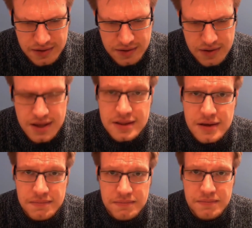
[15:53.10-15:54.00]
need
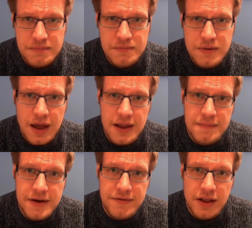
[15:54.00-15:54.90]
to gain a
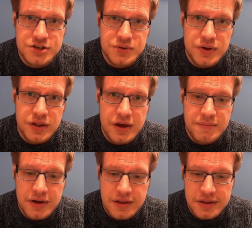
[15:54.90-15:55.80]
bit of energy with her,
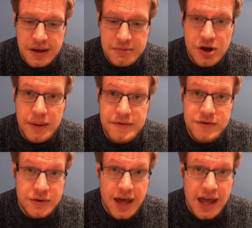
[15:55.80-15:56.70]
but at the same time, if
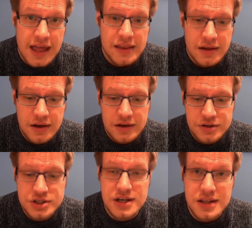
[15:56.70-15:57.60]
you can,
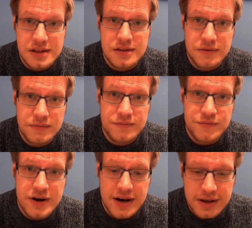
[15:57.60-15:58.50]
she is
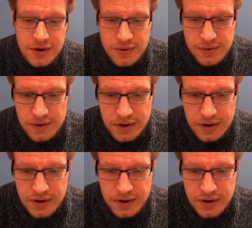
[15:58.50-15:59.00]
really cool.